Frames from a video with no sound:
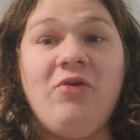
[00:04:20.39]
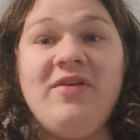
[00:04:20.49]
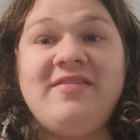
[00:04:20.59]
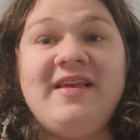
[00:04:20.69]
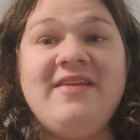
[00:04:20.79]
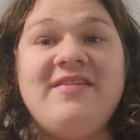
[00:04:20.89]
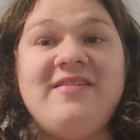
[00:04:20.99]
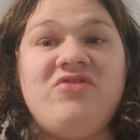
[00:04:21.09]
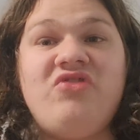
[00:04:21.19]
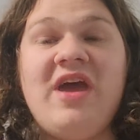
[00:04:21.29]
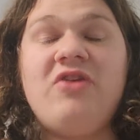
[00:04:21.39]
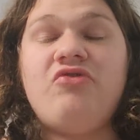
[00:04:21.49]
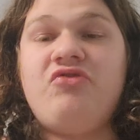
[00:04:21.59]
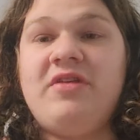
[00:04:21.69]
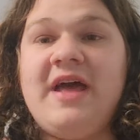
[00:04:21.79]
The only thing is his
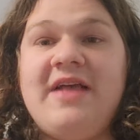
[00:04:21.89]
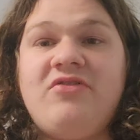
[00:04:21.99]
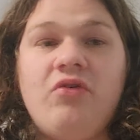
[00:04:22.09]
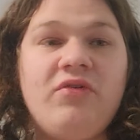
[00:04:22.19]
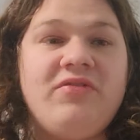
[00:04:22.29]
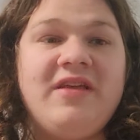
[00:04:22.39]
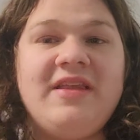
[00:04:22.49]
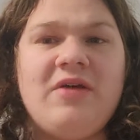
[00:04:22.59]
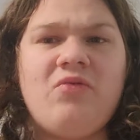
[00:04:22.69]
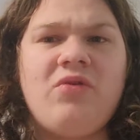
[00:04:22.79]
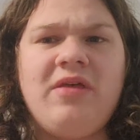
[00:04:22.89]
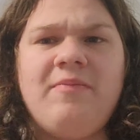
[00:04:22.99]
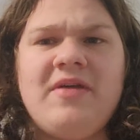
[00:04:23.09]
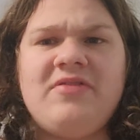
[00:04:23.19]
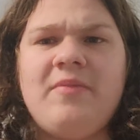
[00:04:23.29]
energy. That's the only thing that really
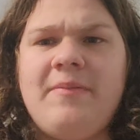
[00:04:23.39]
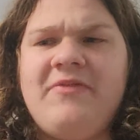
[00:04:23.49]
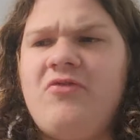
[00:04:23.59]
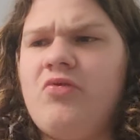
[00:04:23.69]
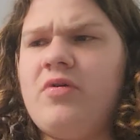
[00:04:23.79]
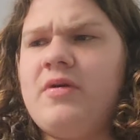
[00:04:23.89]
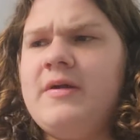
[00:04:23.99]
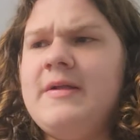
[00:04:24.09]
messed him up before.